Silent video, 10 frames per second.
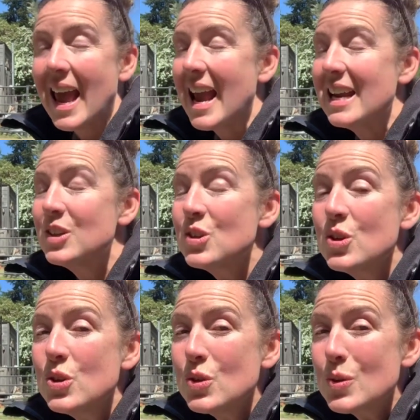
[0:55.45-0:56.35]
a
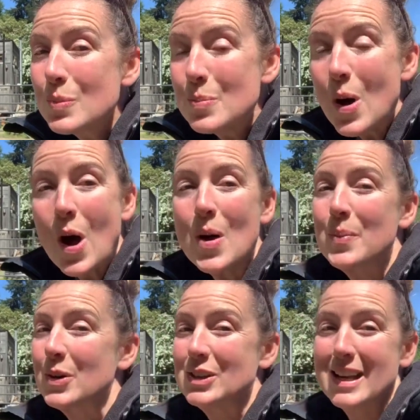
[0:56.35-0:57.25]
small
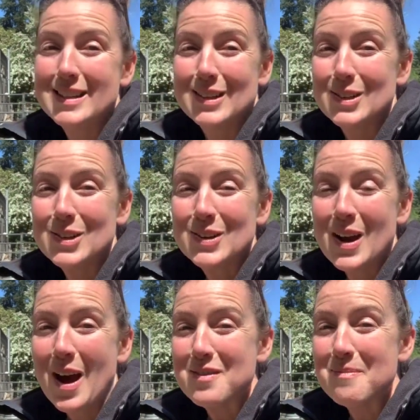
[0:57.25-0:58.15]
percentage
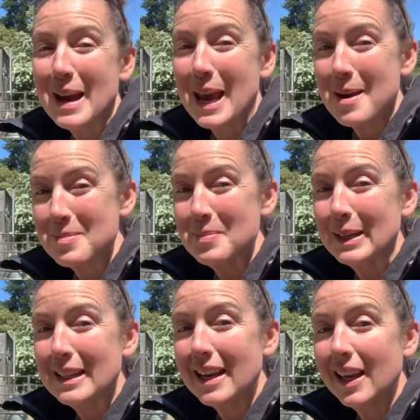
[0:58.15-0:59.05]
of my
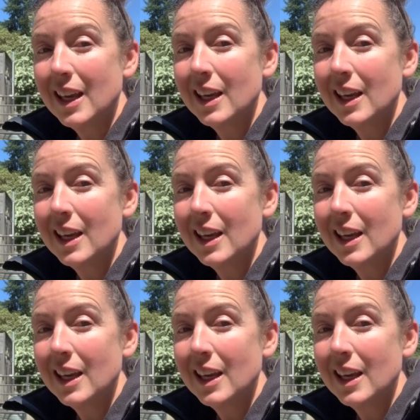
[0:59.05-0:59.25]
capability.